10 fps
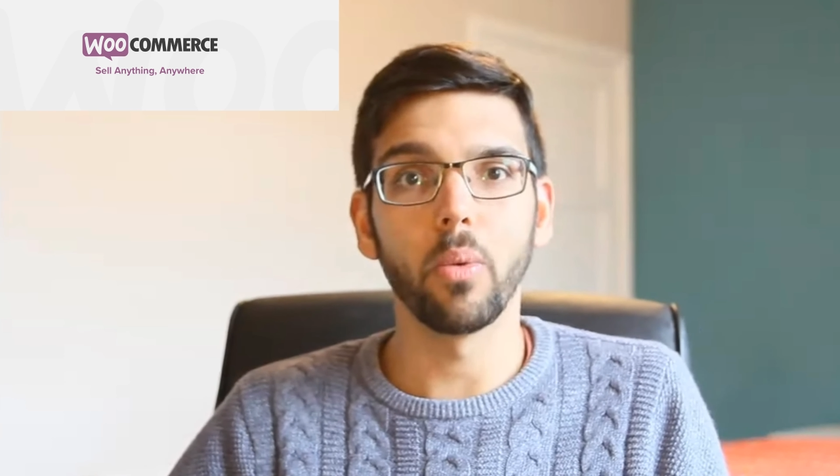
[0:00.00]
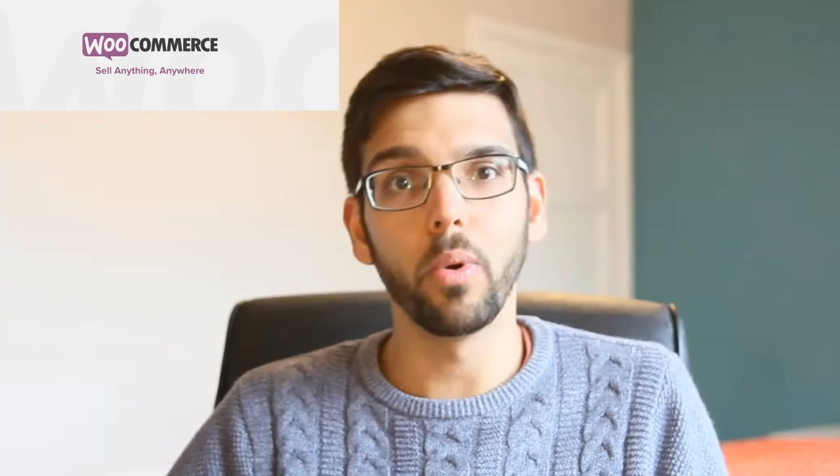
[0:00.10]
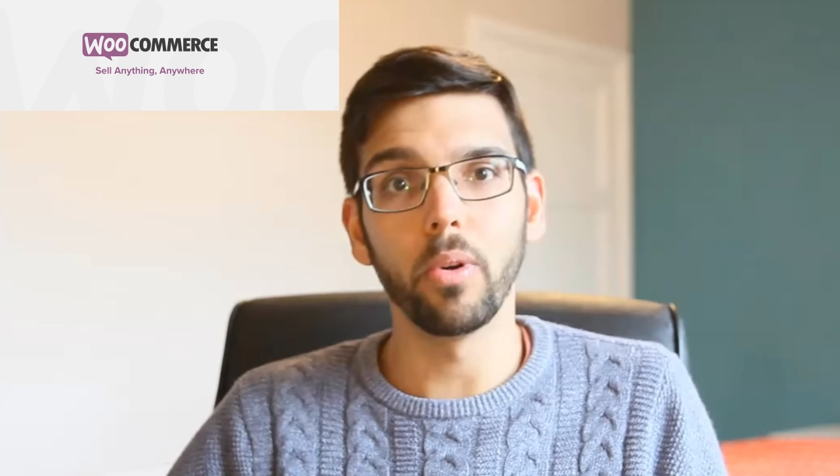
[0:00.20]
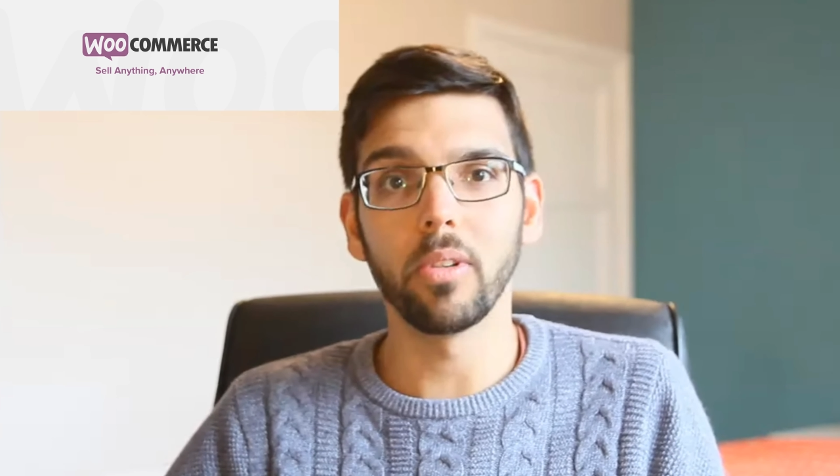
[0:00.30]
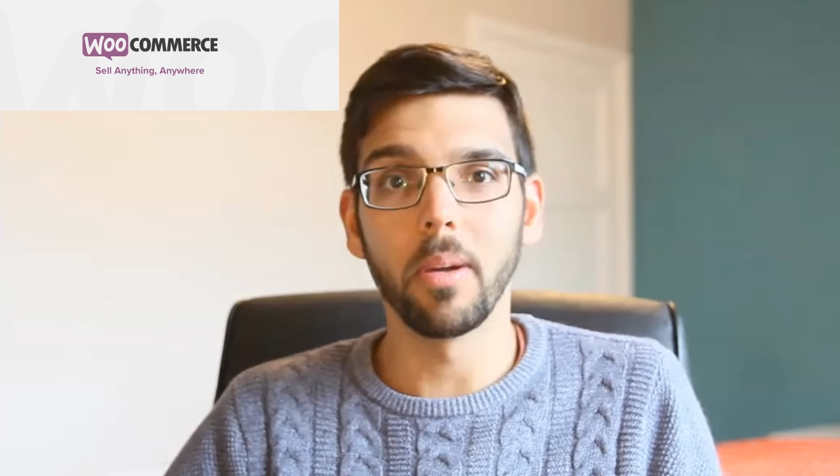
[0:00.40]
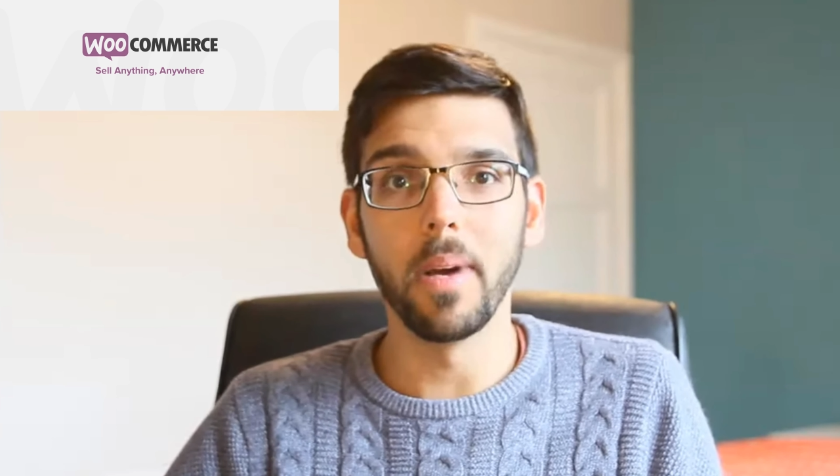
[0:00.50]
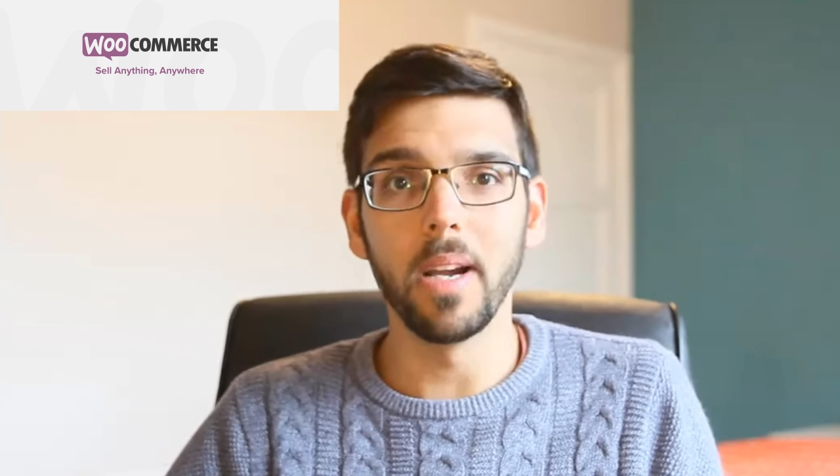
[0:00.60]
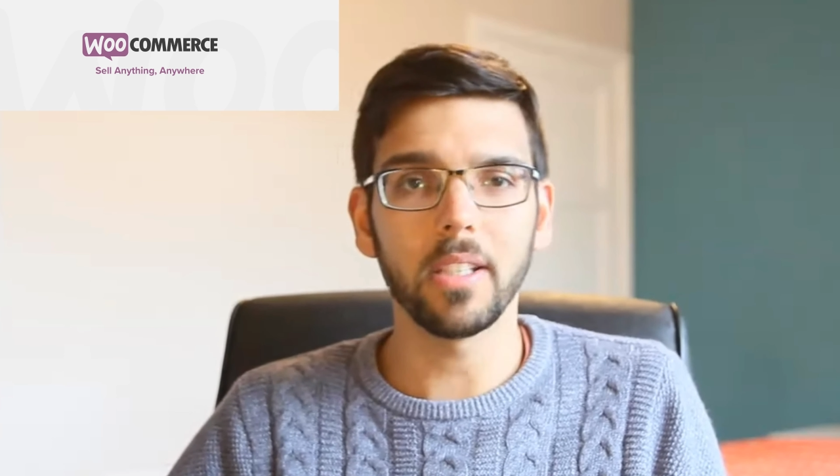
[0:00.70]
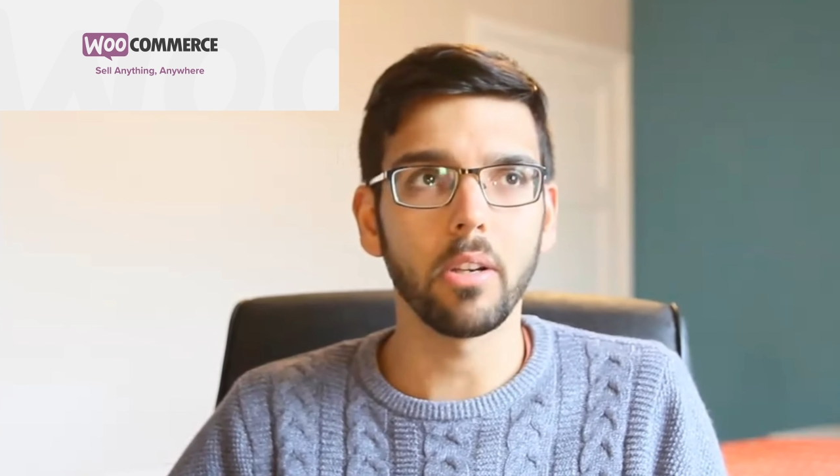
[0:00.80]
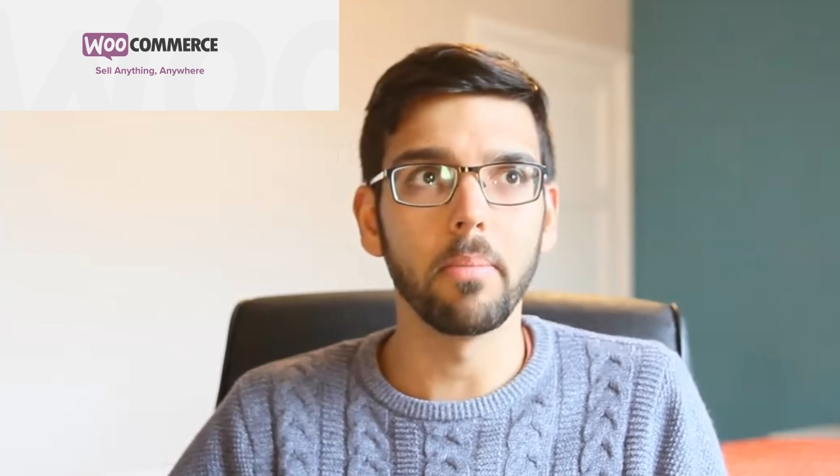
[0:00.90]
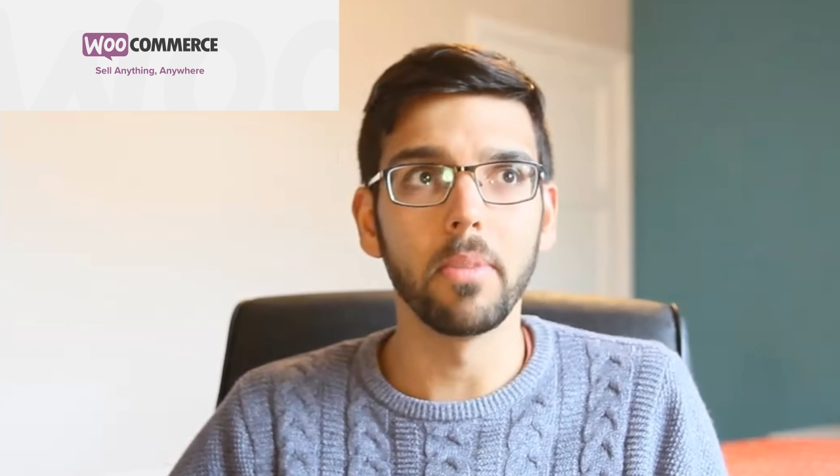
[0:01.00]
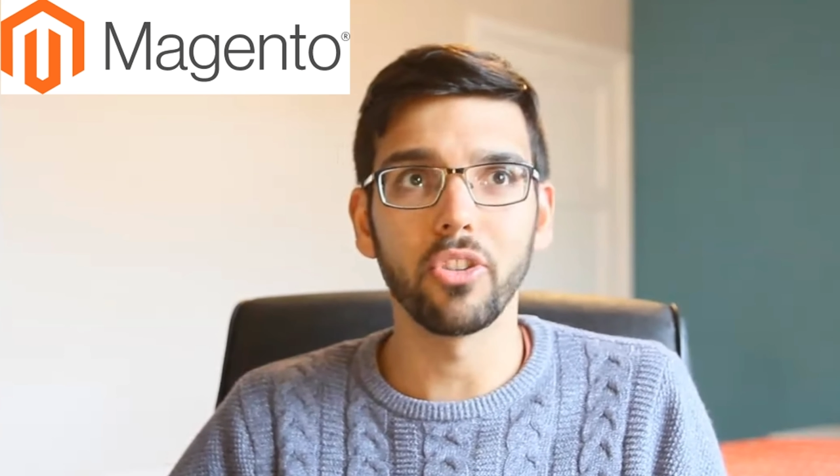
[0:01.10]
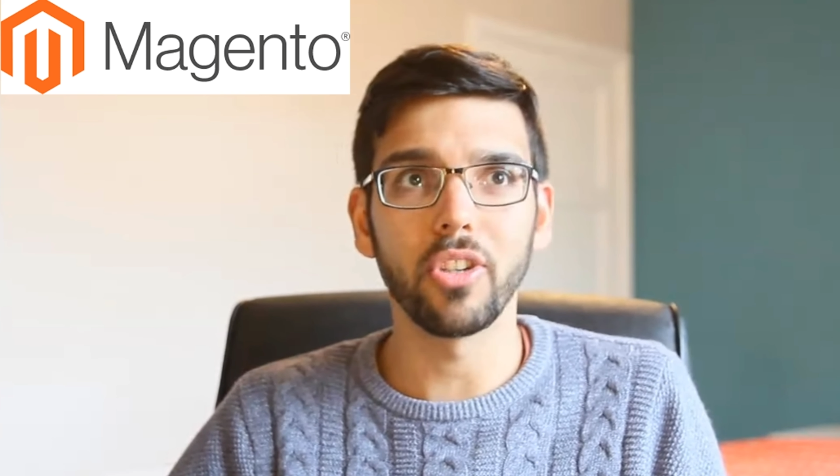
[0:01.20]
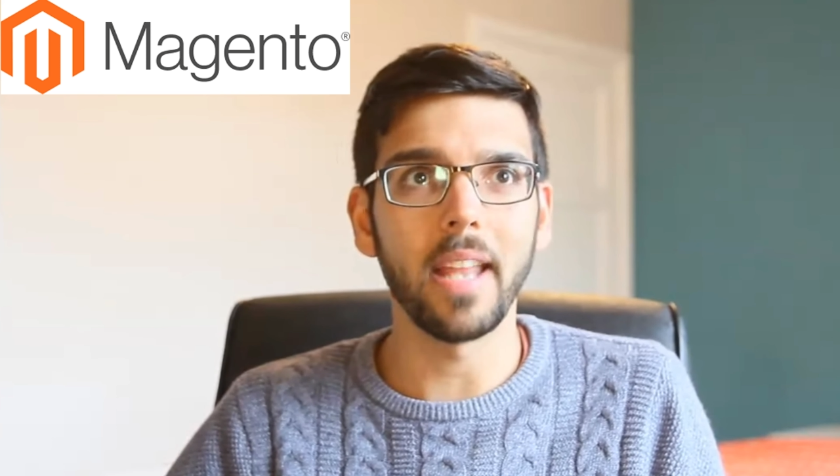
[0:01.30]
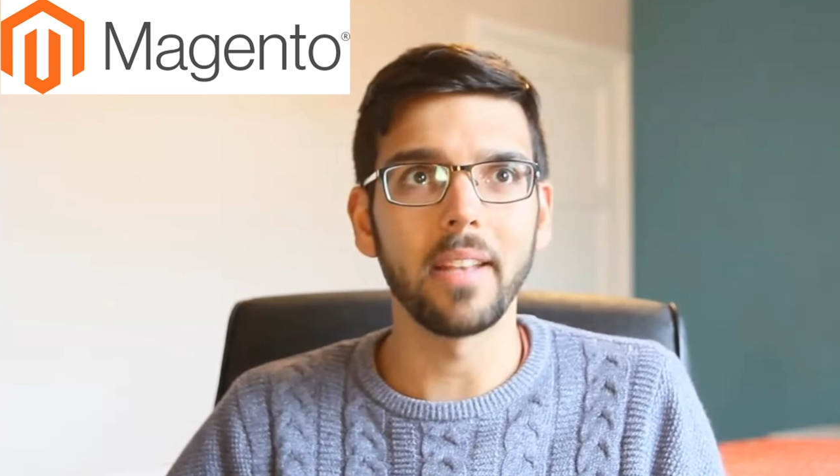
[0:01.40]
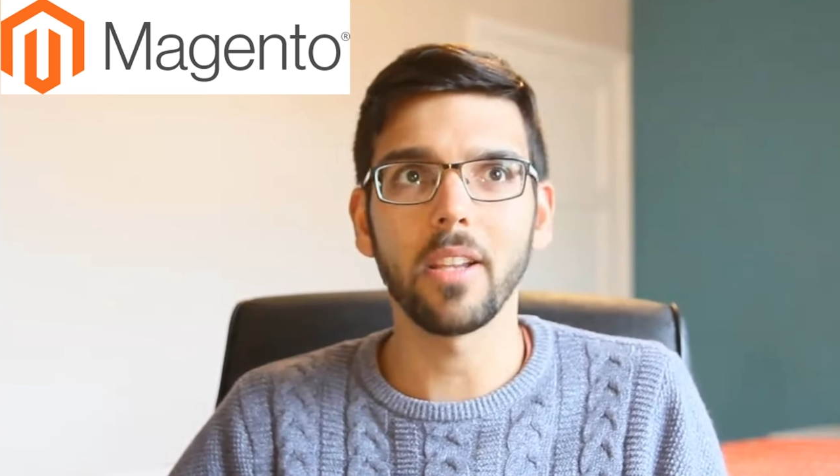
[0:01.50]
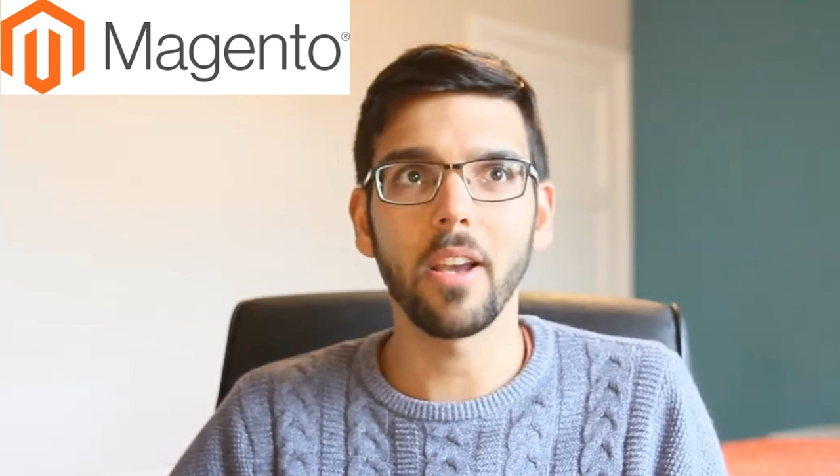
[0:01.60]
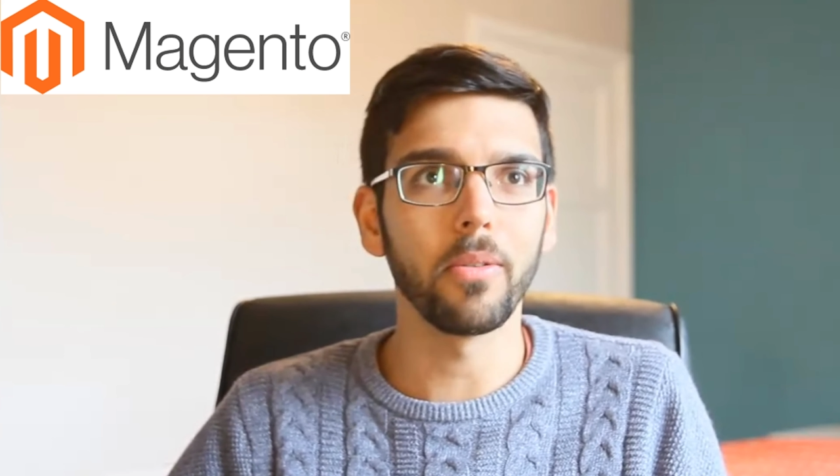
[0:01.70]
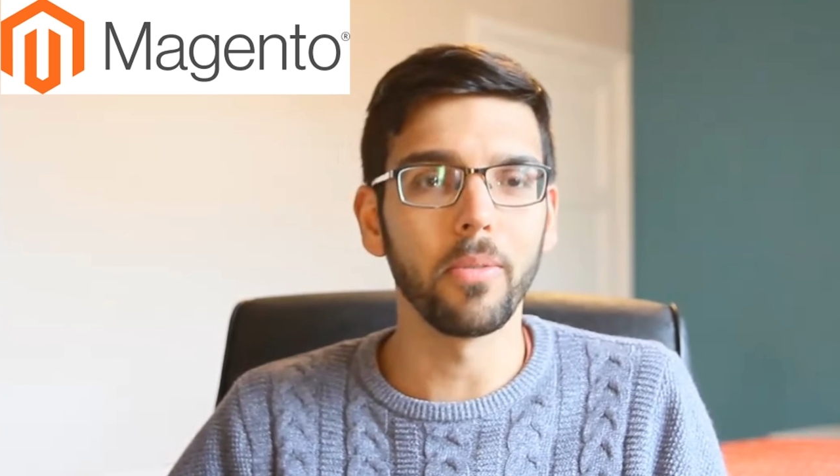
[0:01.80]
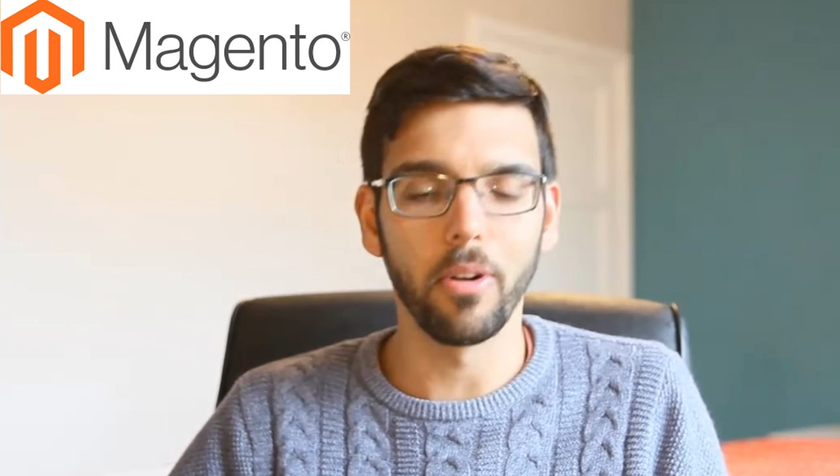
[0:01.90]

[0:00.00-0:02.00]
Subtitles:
WooCommerce or Magento